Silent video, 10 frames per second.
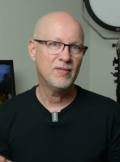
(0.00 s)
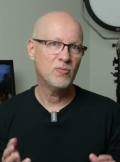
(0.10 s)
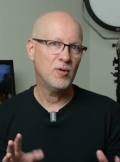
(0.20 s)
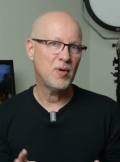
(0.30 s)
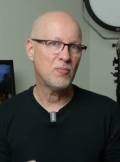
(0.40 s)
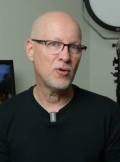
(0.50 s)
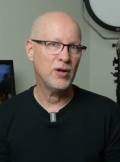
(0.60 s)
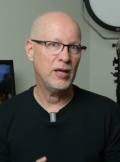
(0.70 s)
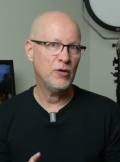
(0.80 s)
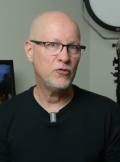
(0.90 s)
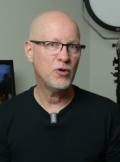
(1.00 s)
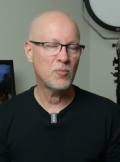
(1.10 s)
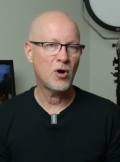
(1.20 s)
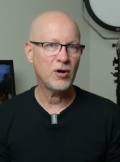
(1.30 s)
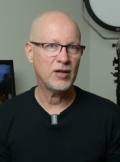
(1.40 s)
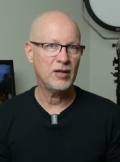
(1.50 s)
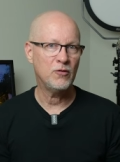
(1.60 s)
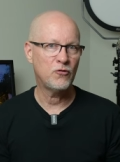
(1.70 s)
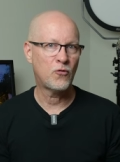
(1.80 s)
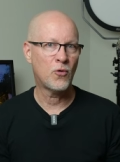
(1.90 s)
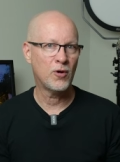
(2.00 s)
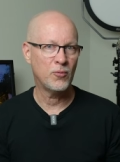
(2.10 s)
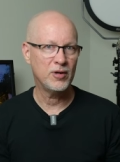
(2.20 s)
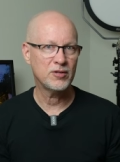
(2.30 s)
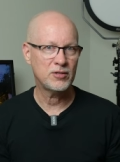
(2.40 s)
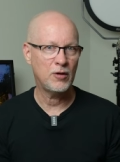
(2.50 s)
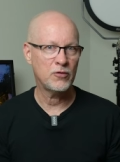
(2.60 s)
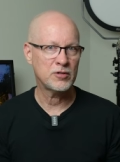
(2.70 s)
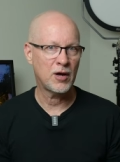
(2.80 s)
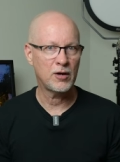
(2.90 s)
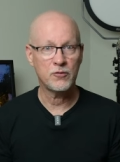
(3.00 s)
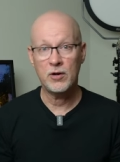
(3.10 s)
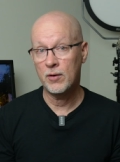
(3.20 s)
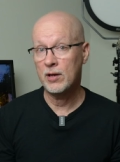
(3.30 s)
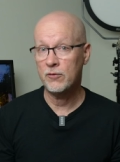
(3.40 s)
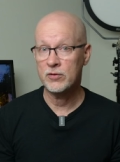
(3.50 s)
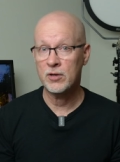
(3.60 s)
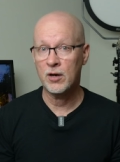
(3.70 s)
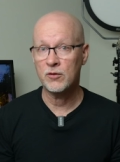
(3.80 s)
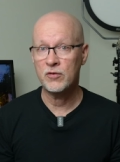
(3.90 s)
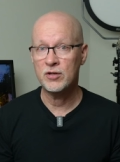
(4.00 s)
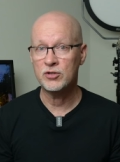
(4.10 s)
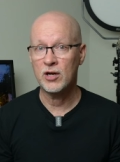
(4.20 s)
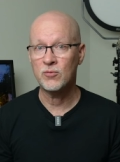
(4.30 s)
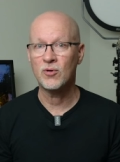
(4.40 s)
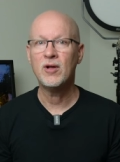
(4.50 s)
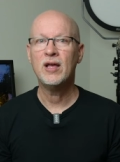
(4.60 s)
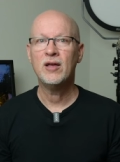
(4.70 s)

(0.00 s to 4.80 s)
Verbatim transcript: Remember, if you're marketing for real estate photography or any photography in general,